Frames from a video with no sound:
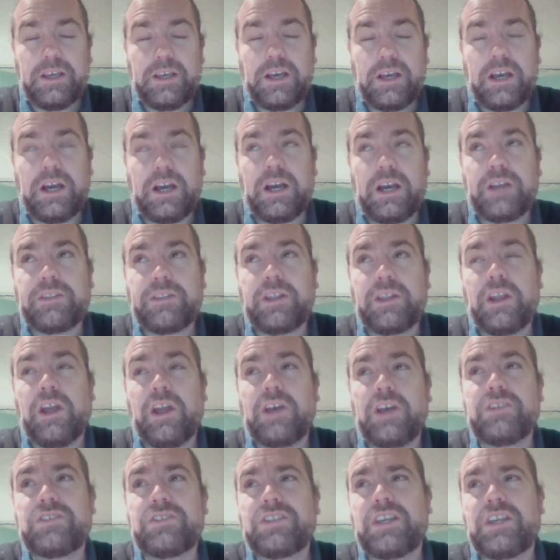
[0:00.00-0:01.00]
The
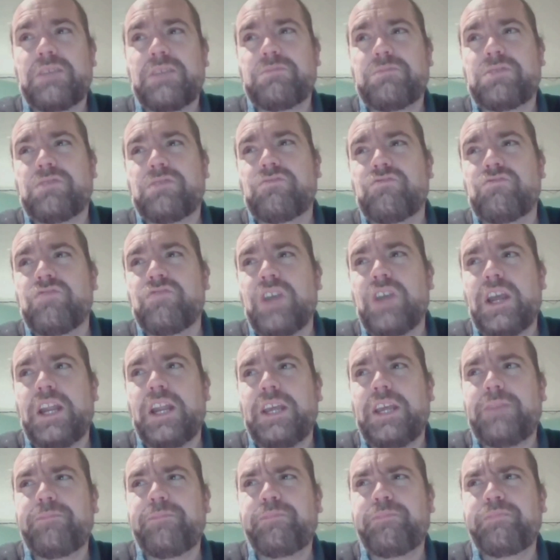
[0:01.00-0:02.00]
last team to
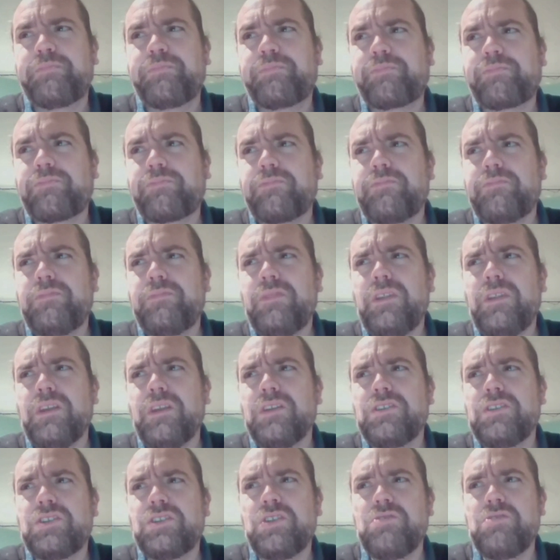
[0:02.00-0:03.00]
really
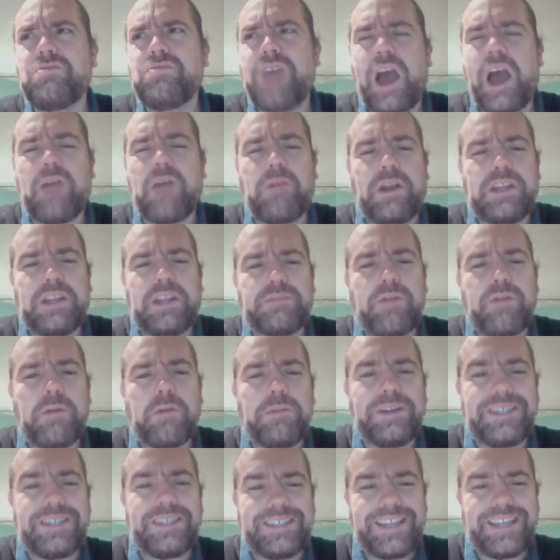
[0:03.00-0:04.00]
do that well is
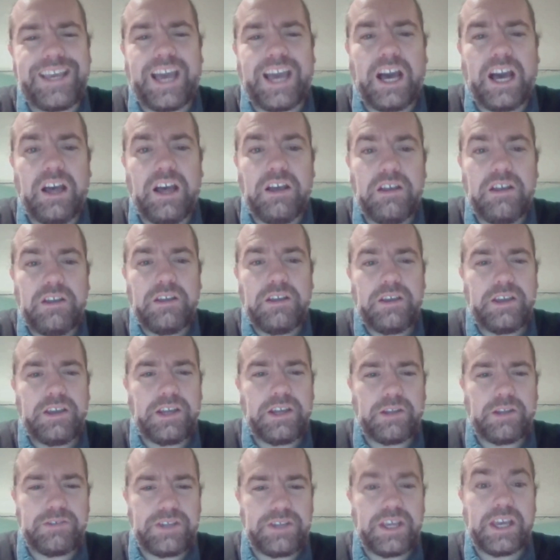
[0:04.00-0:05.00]
probably Zynga.
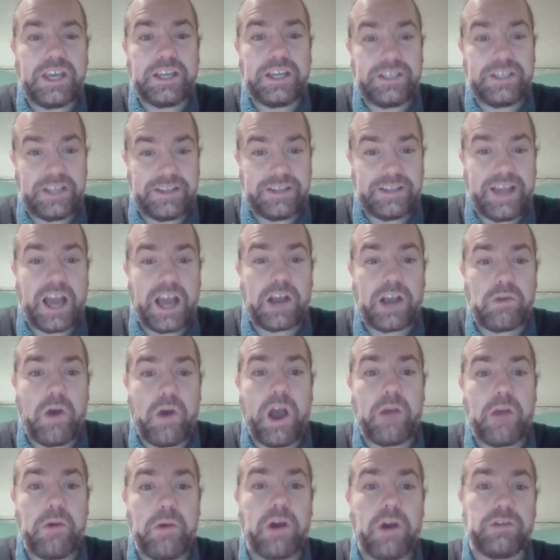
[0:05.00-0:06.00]
You know, Zynga did that
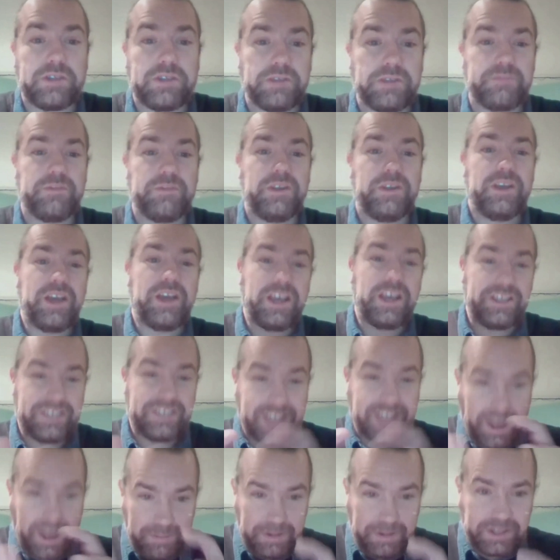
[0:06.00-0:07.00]
quite well to
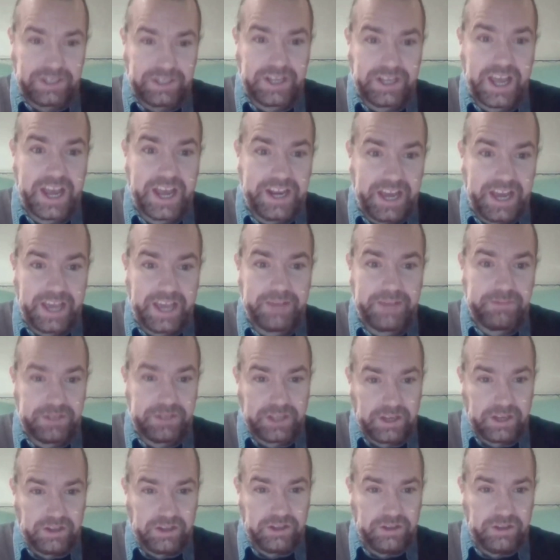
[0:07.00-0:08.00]
establish their name
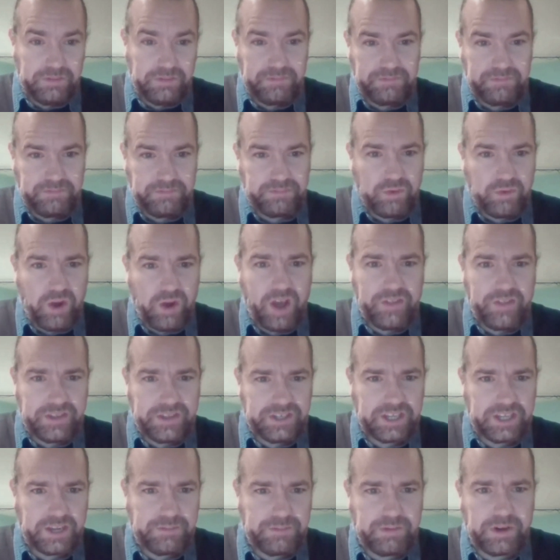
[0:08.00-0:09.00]
so that you bought other
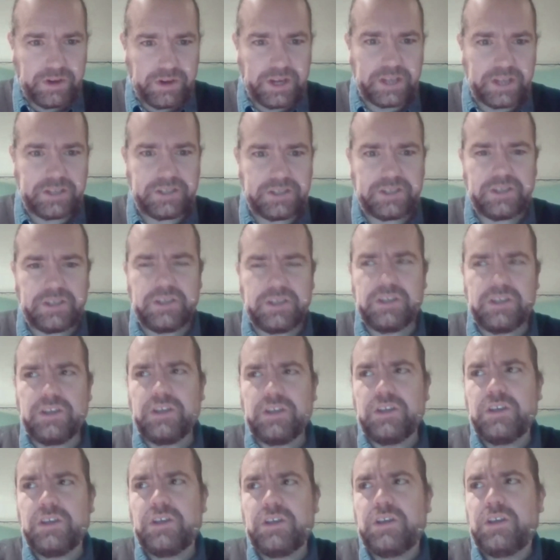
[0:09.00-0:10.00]
Zynga products.
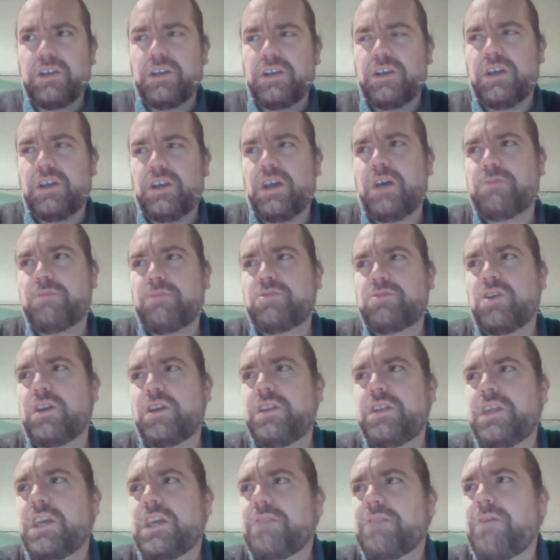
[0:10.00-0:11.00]
I'm
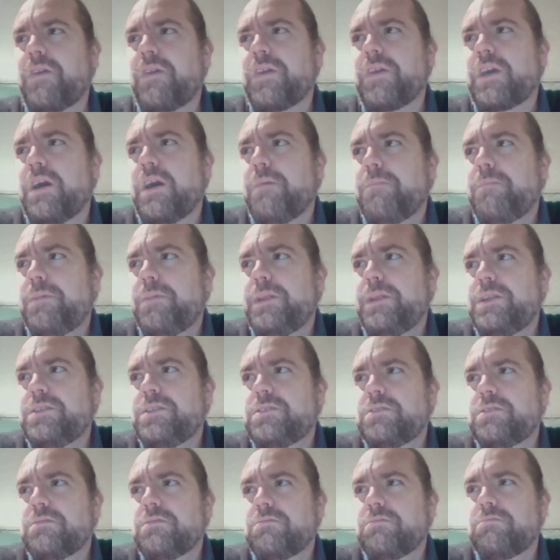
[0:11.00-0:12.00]
trying to think of other
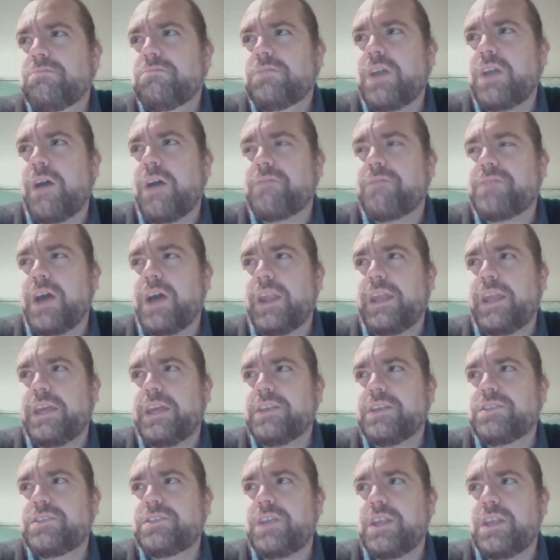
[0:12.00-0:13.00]
companies that have done
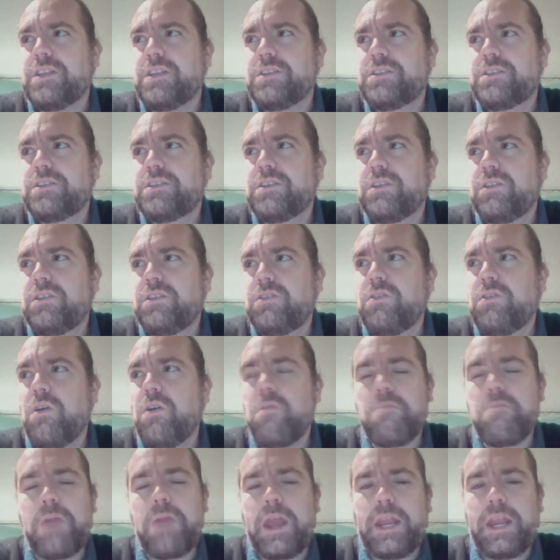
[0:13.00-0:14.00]
it since.
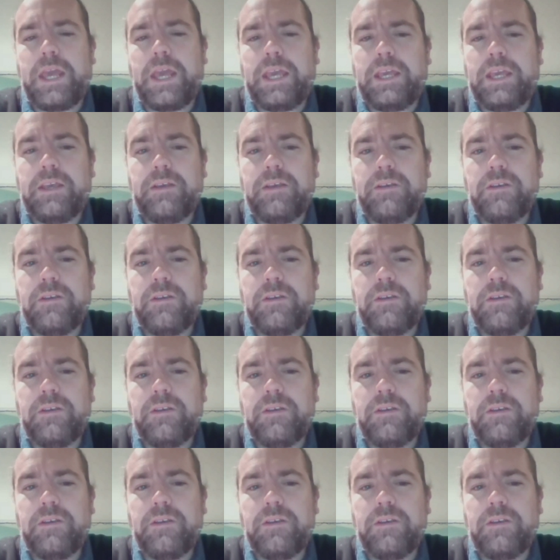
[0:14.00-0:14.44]
Not many.